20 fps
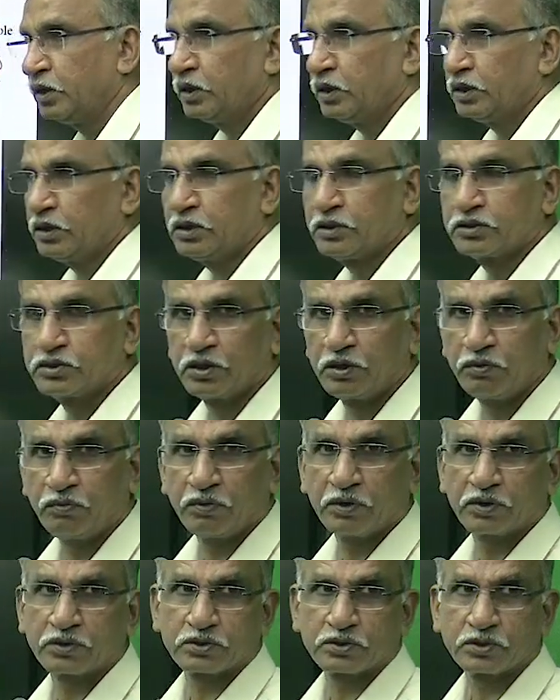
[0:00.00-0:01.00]
it's
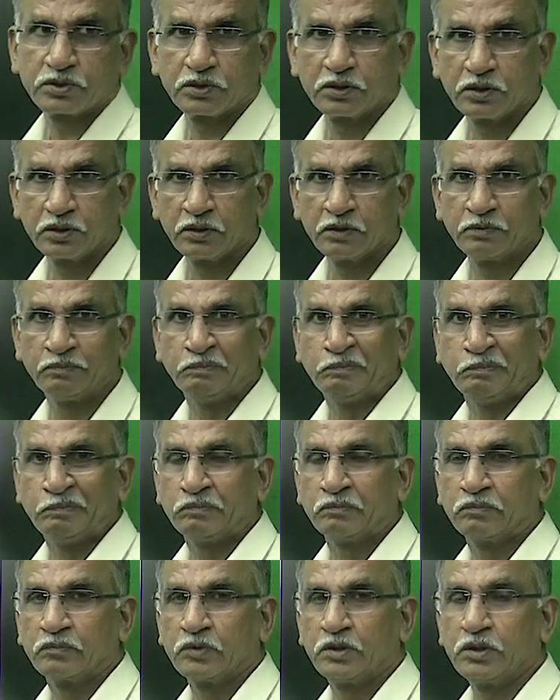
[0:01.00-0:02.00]
reverse.
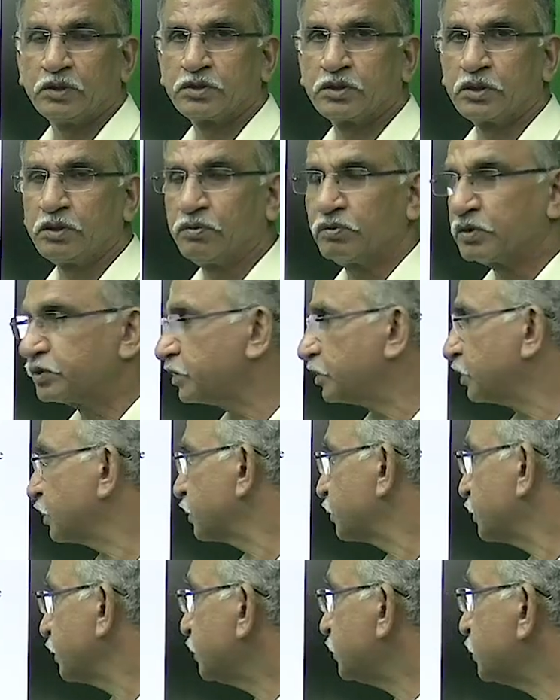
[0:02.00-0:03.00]
It's reverse in the
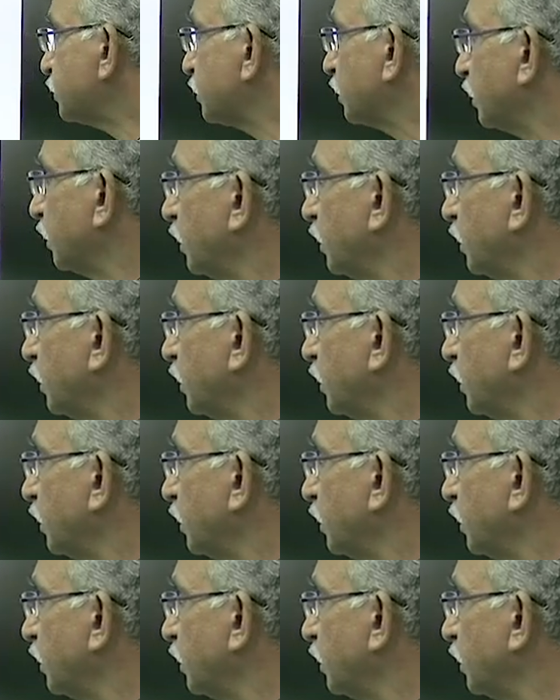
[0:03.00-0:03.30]
sense,